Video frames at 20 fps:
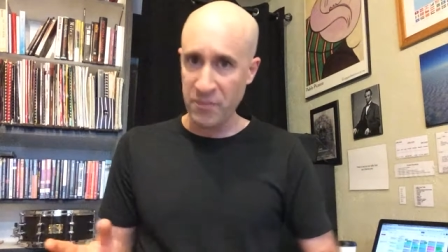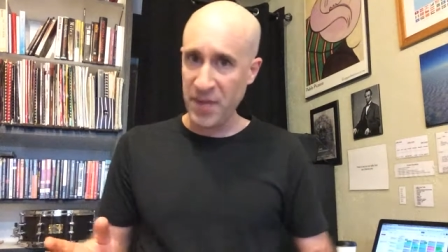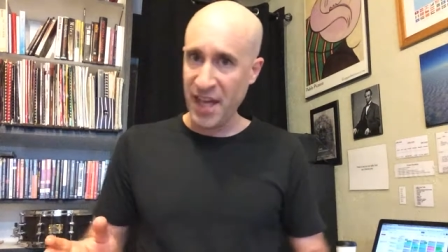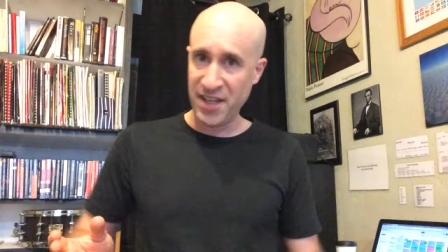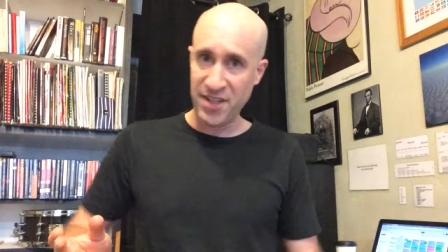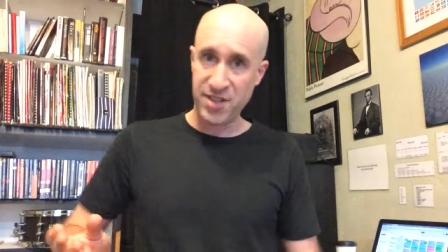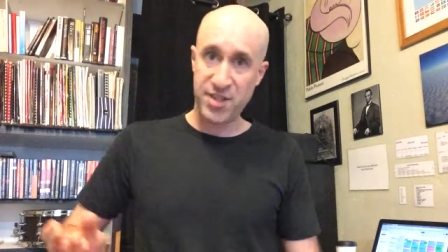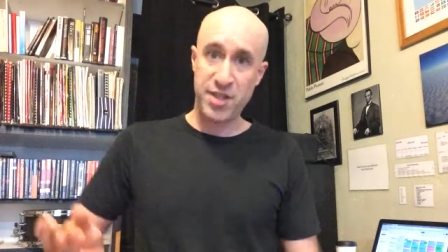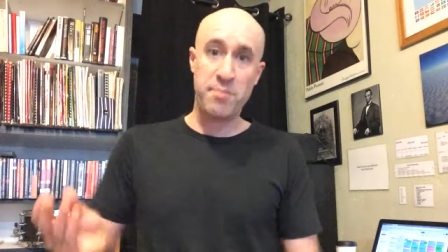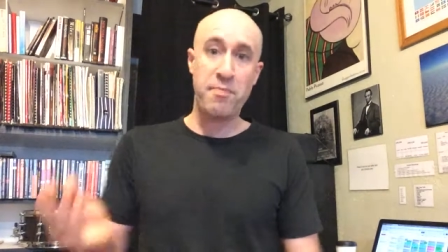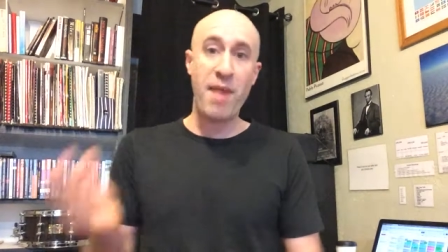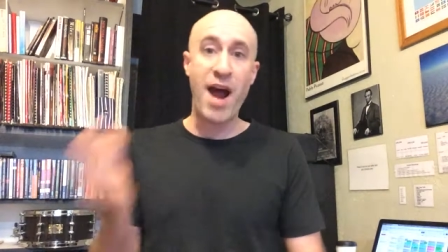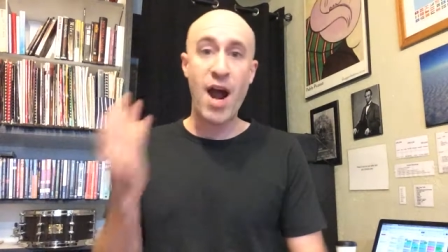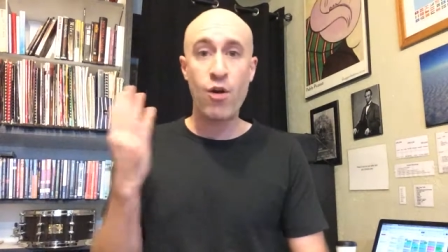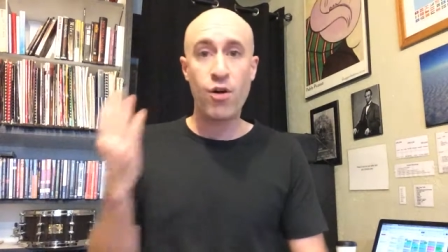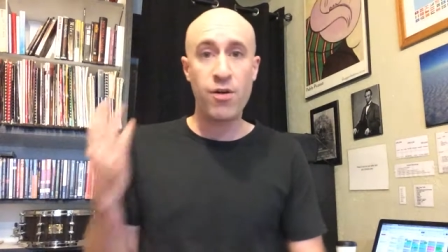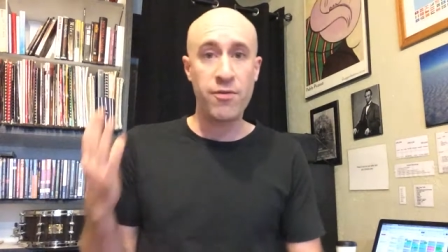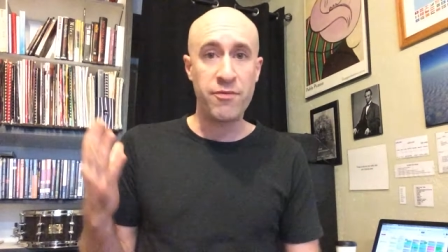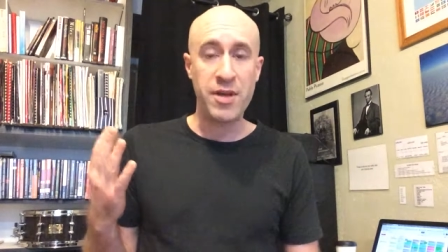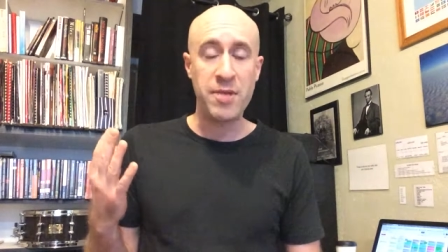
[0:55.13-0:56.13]
And this is the
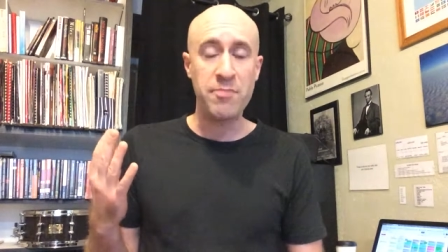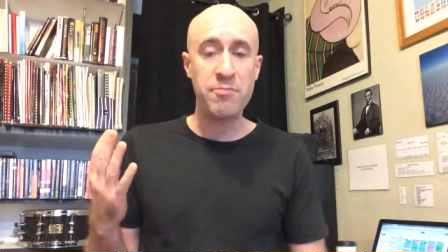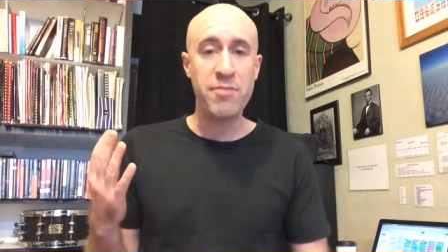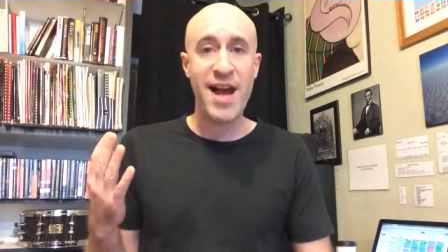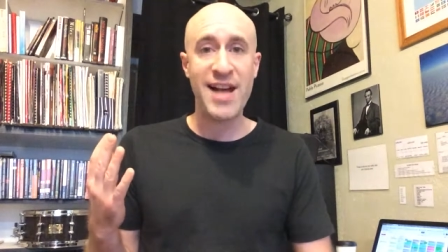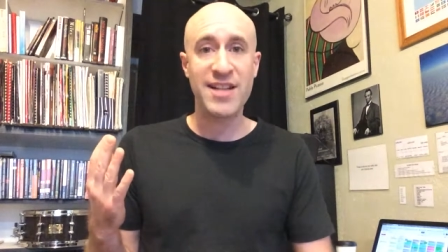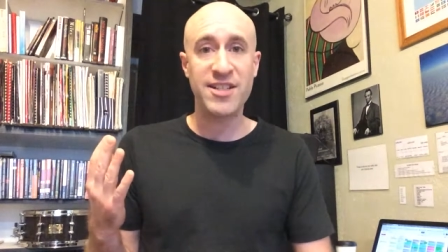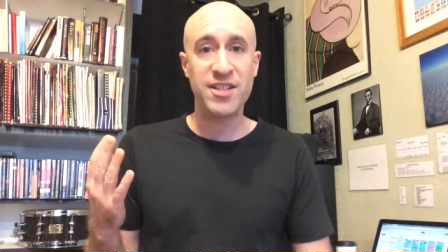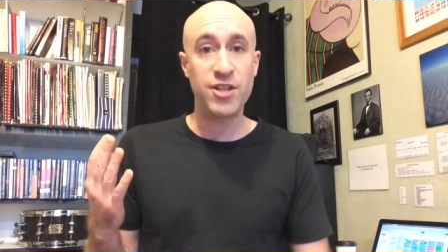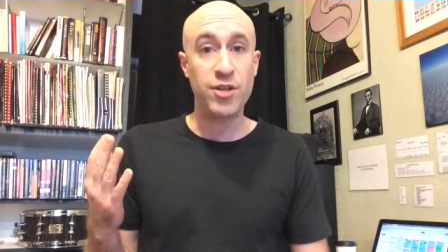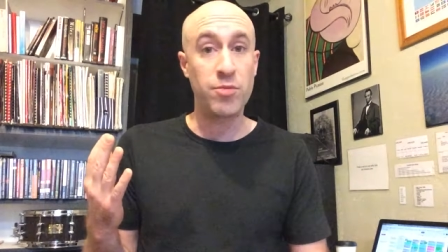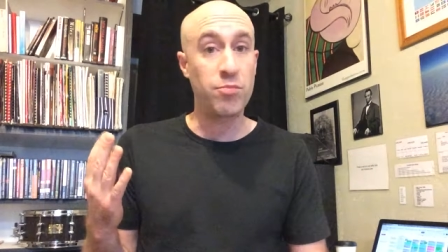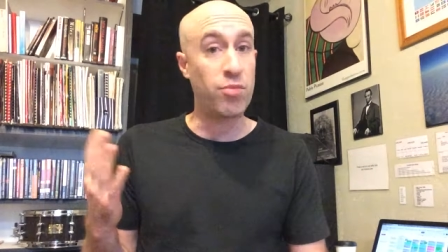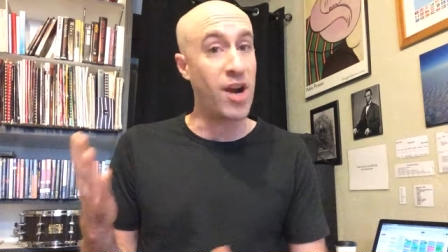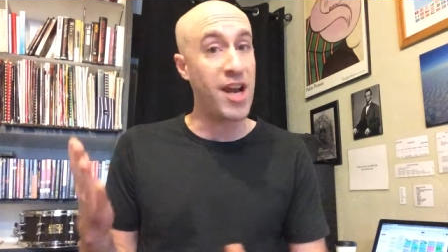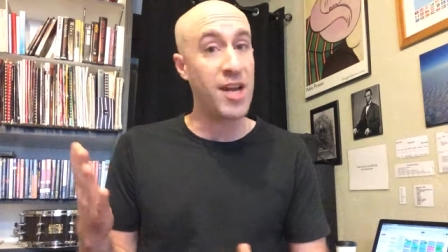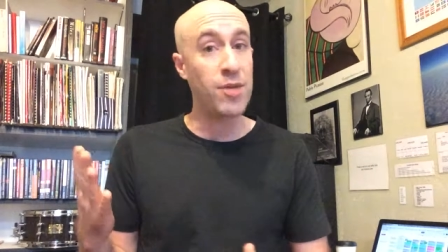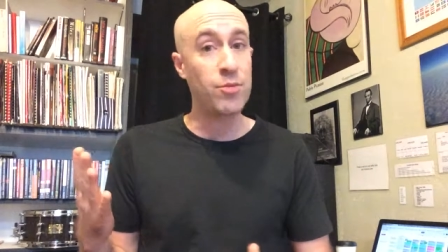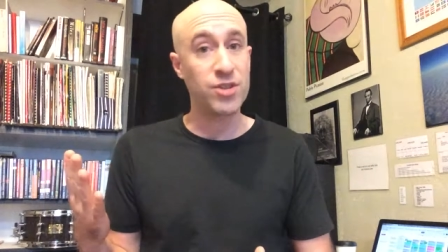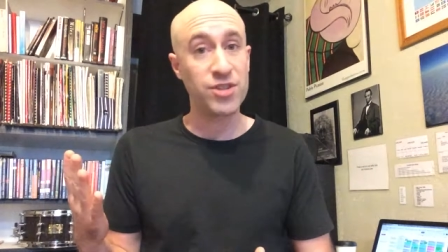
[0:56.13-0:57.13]
power of impacting your
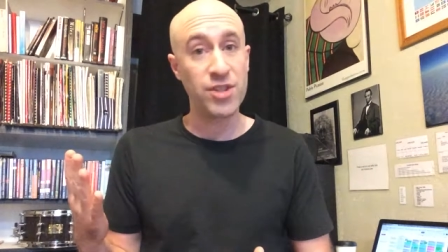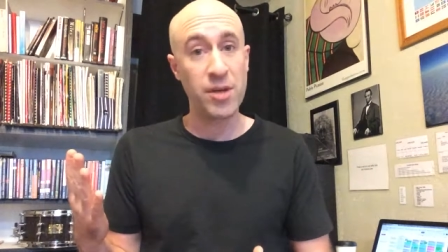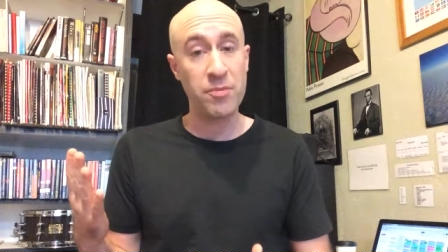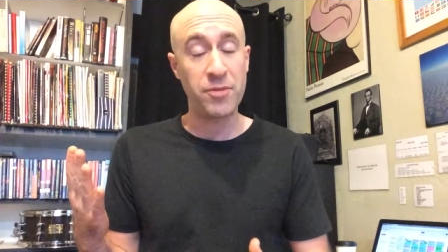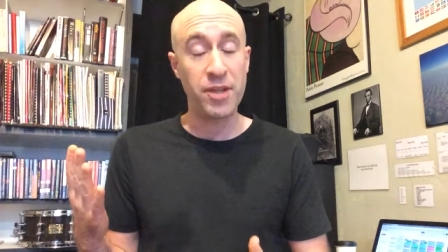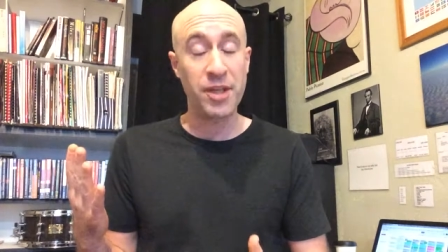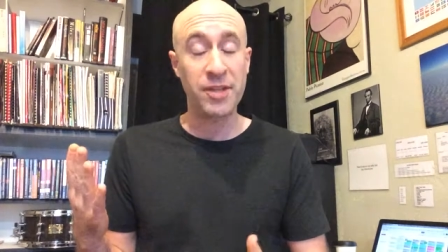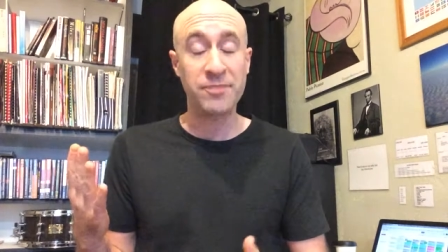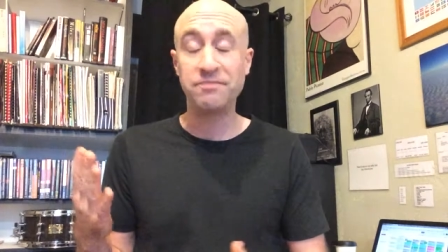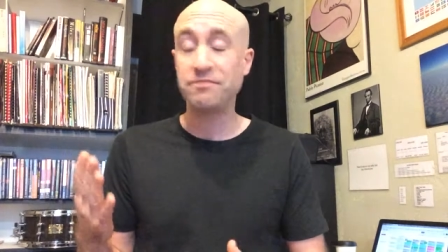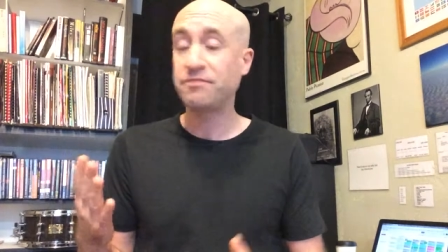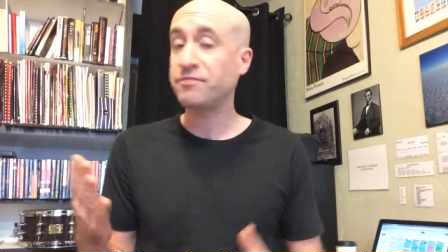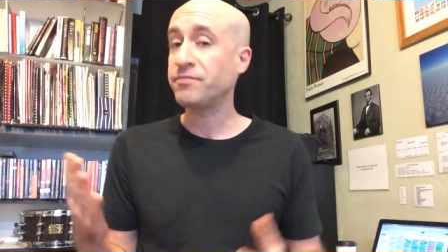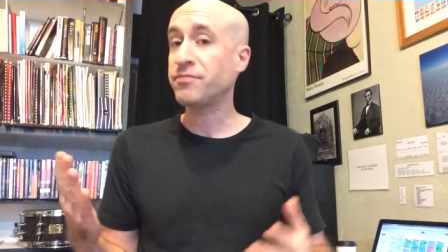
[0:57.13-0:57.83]
brain with something,